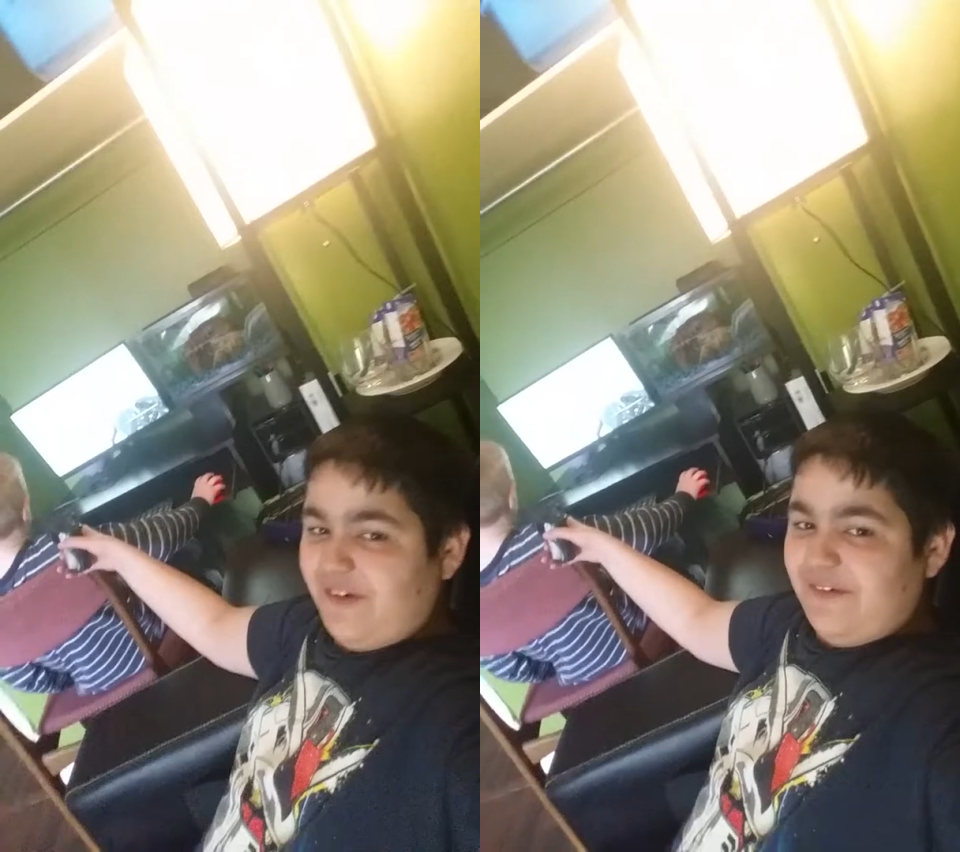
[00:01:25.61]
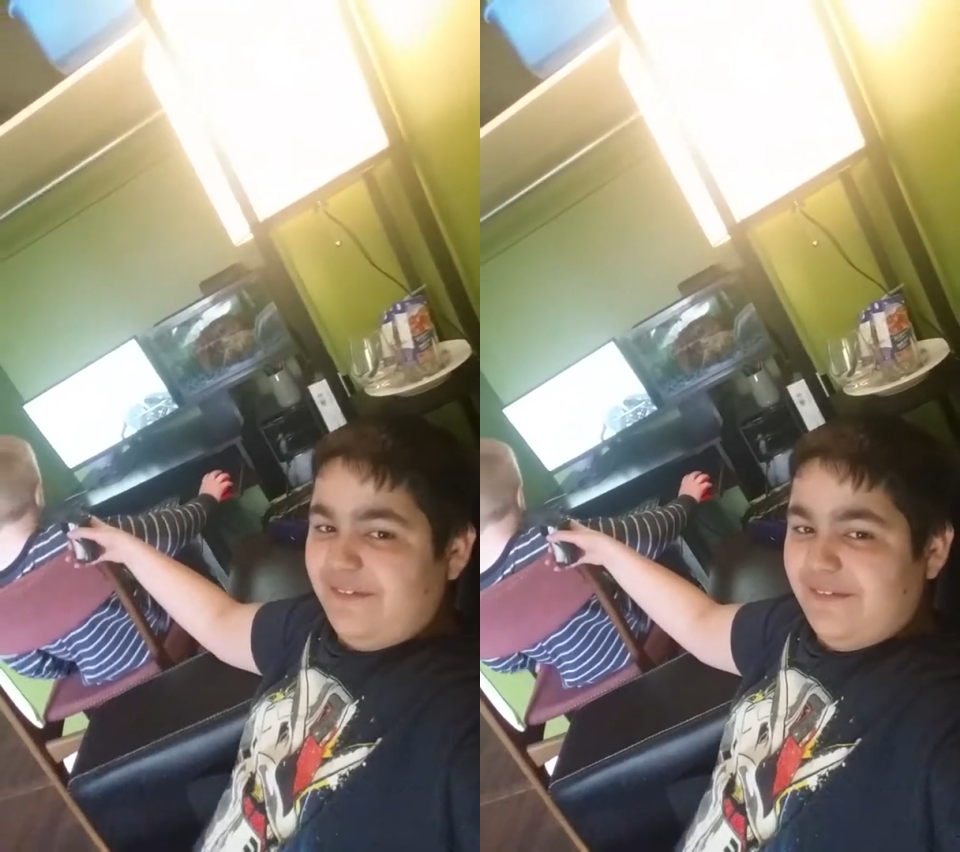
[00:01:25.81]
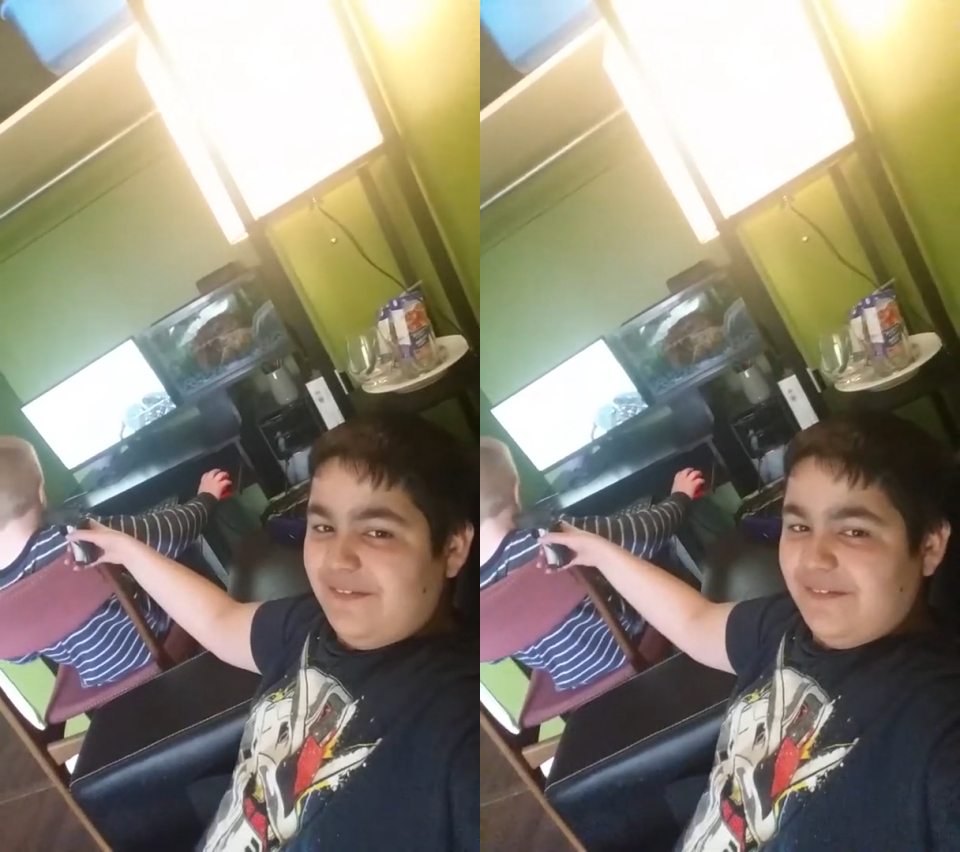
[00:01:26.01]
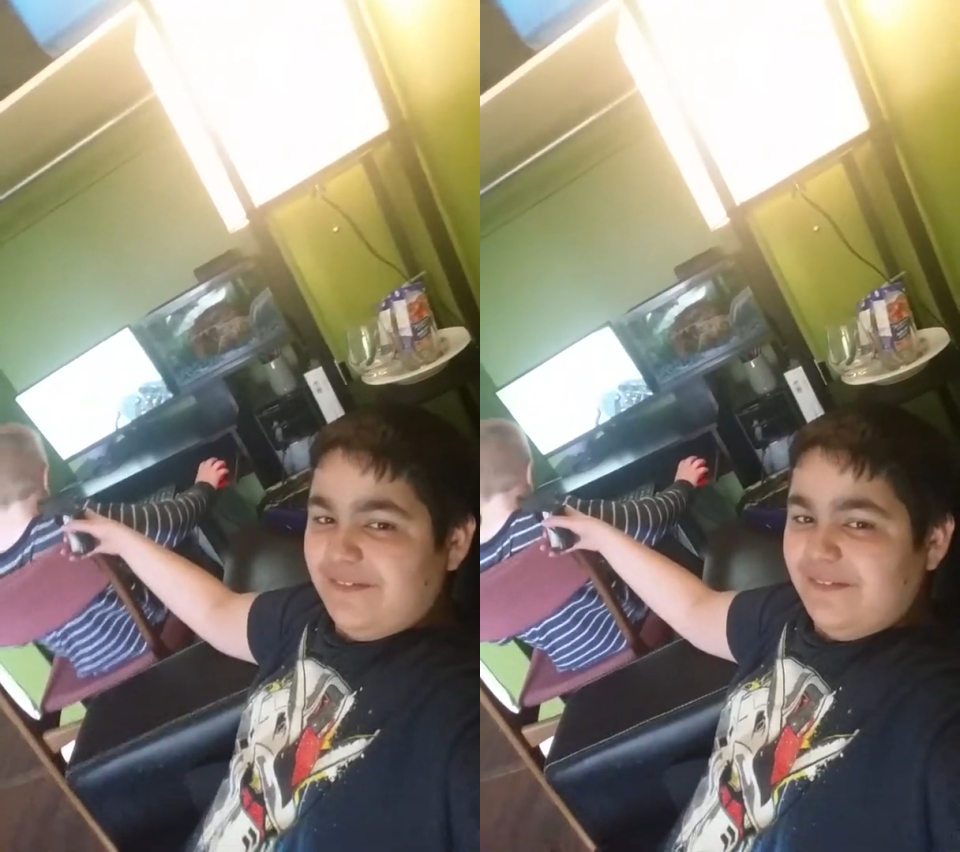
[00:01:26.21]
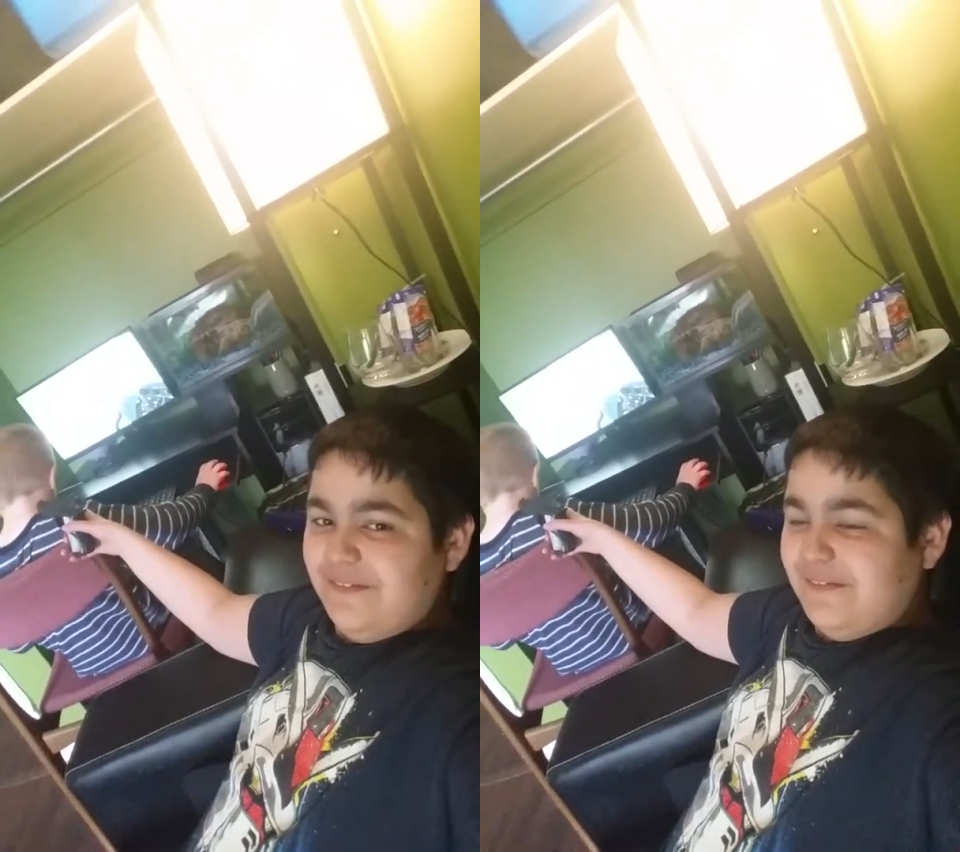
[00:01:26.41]

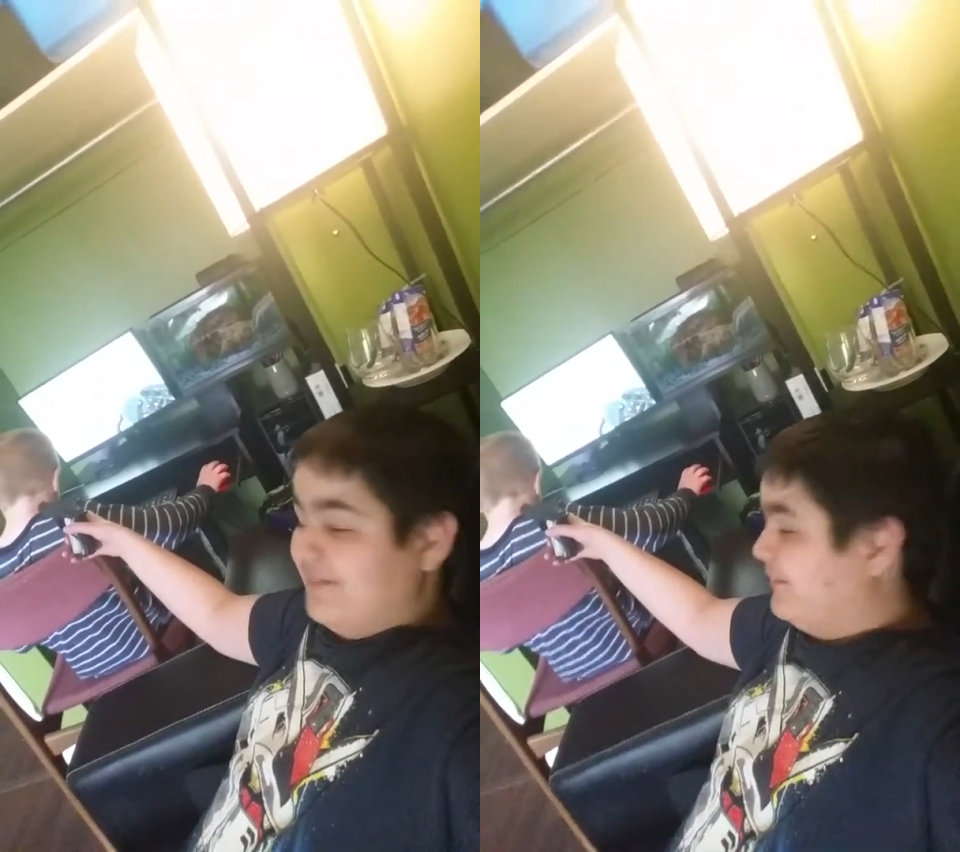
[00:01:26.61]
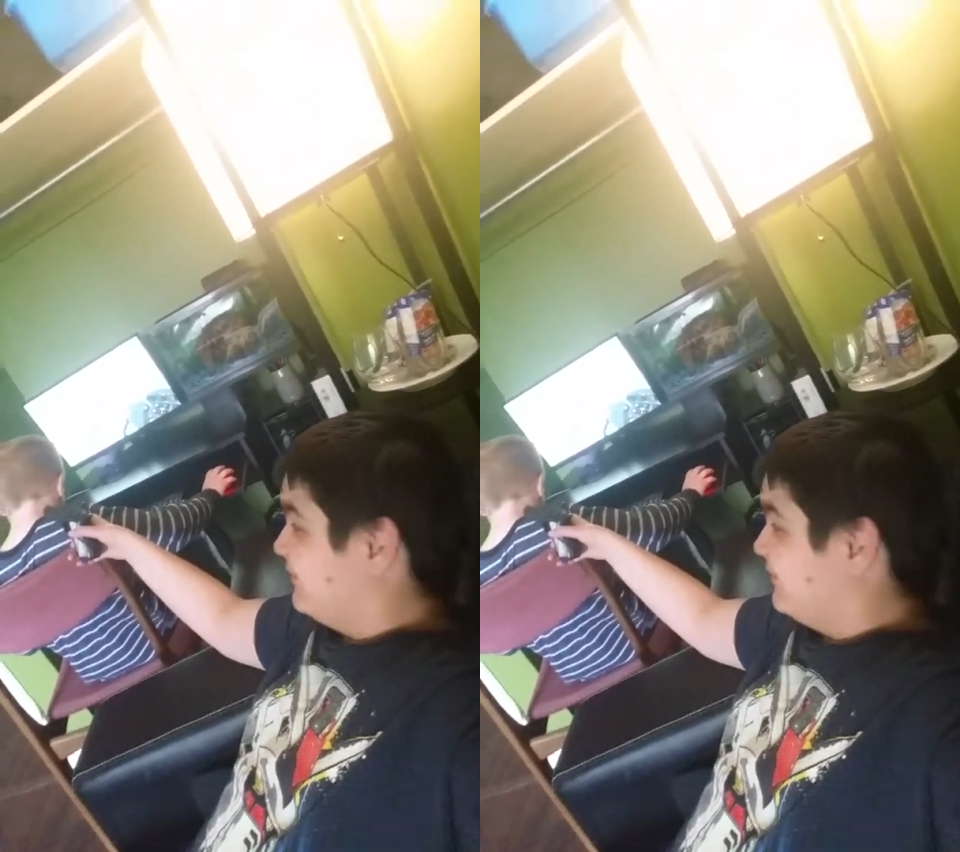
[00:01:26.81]
Yes.